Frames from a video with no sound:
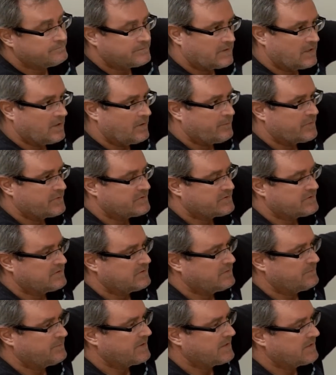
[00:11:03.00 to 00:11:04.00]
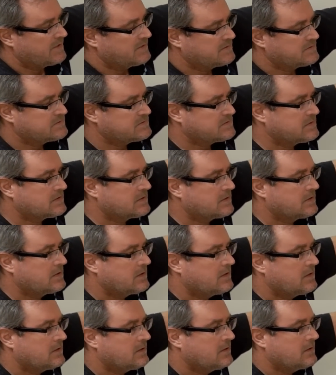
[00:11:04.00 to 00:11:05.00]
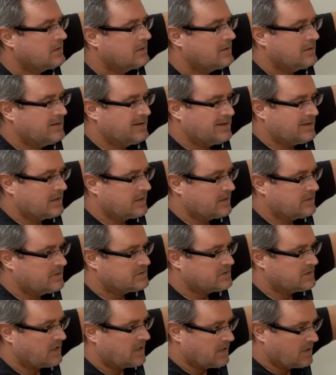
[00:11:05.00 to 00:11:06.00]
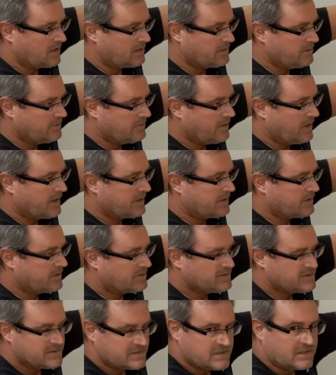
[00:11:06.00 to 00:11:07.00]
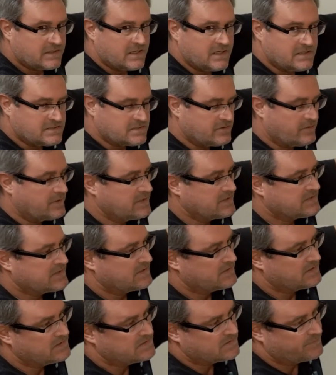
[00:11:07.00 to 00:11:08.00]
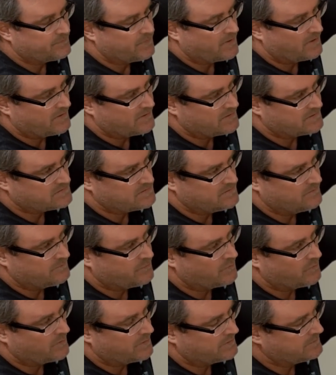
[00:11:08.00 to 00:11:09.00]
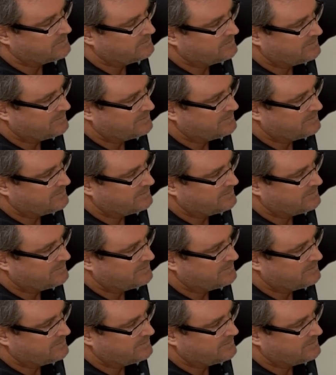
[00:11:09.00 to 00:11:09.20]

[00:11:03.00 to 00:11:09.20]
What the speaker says: the upper to the base. I'm not using any glue on here, just in case I want to take this apart at some point.